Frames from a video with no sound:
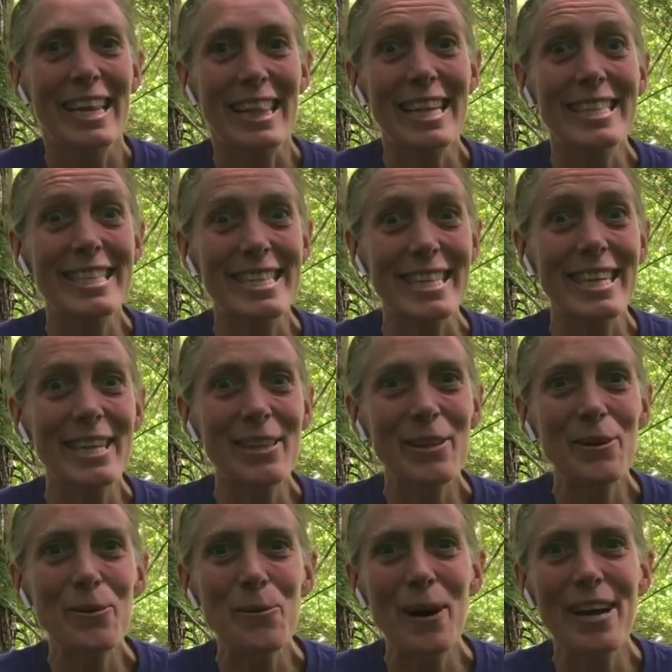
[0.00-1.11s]
Let's sing
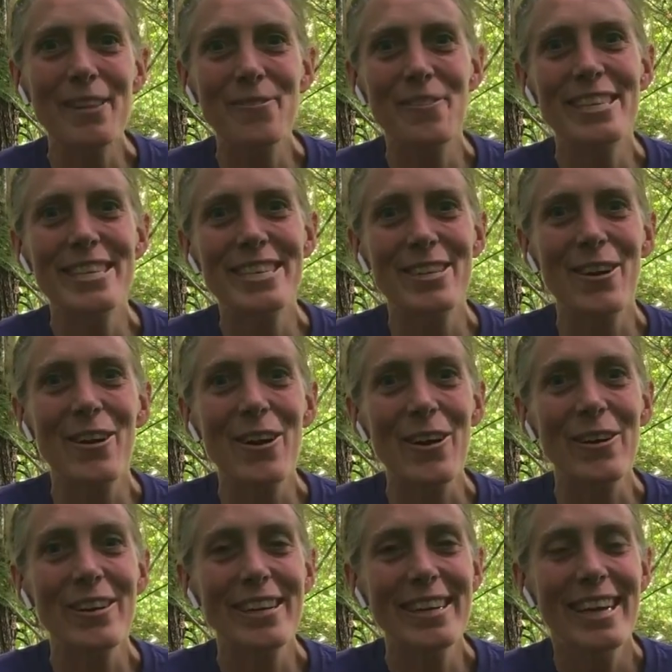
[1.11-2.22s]
the wild fish
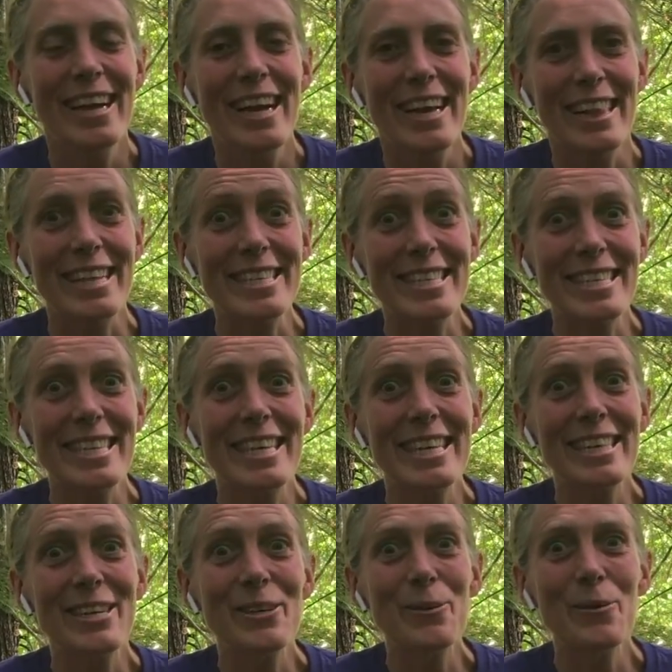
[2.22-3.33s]
song. Let's sing
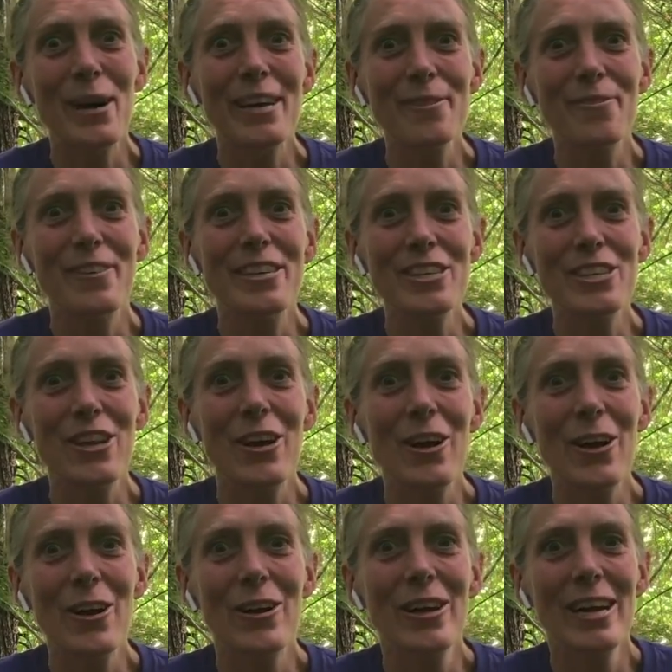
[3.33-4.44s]
the wild fish
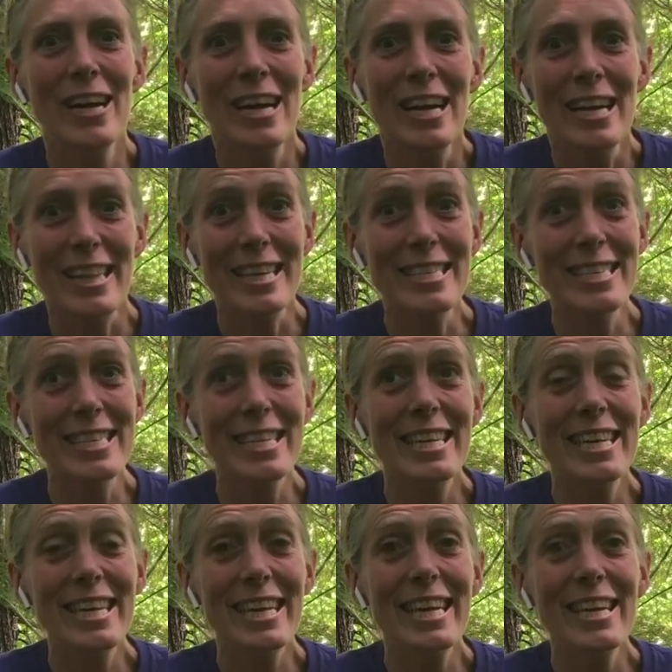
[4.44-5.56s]
song. Let's
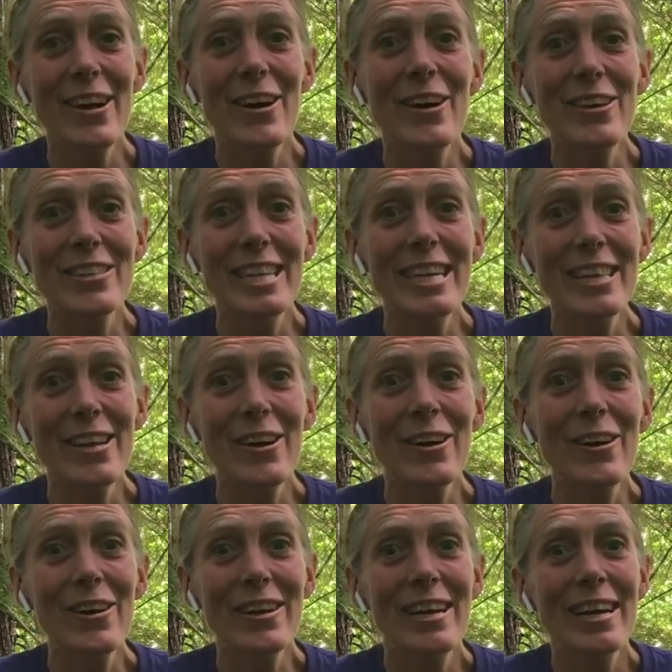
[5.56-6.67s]
sing it all day
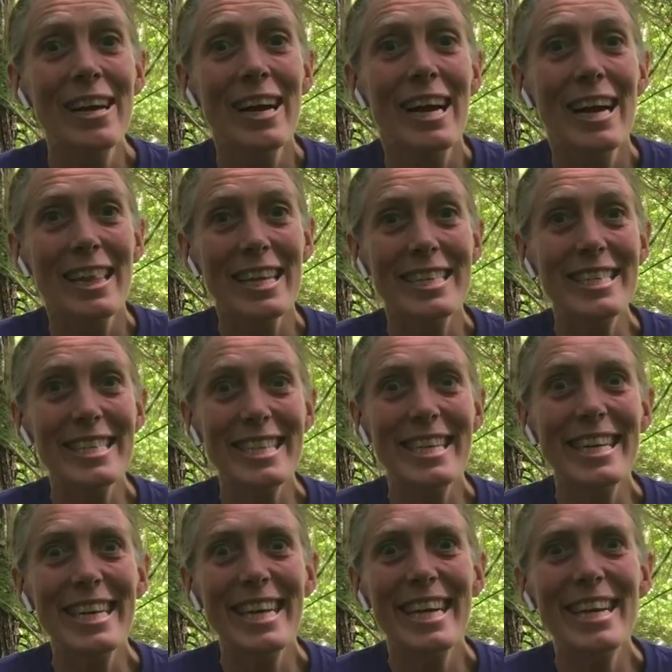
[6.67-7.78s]
long. Let's
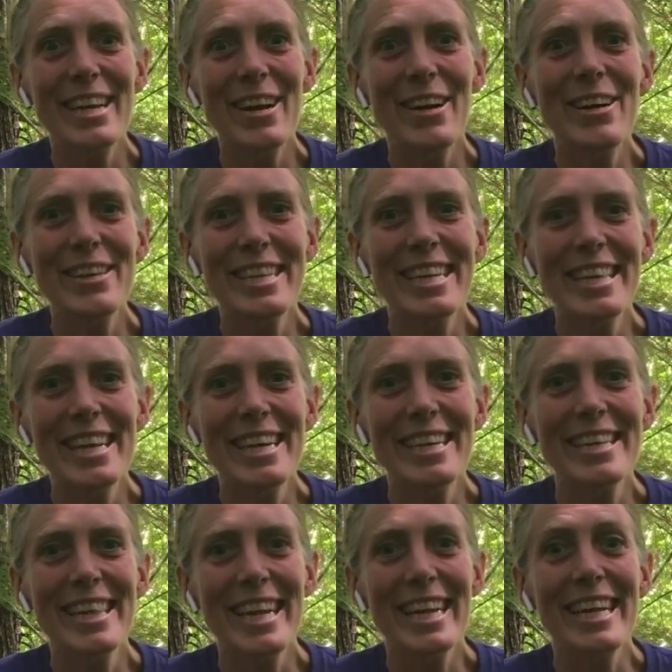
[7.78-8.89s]
sing it all day
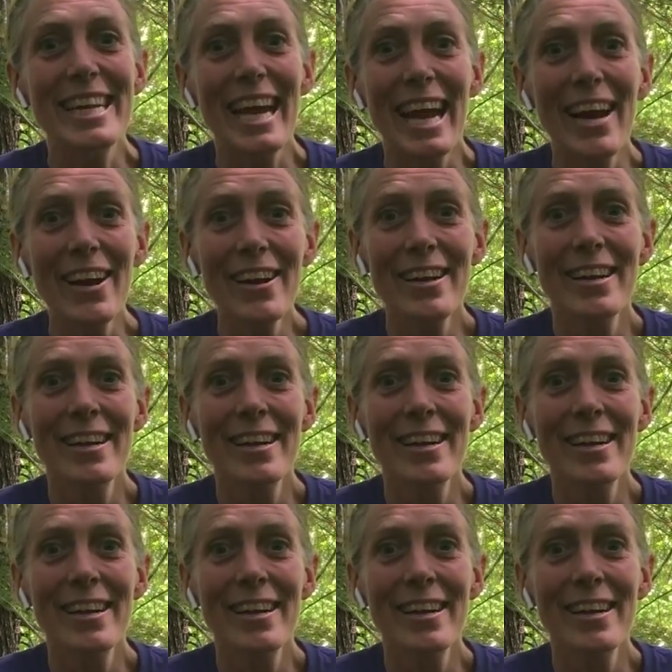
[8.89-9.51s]
long. They need air,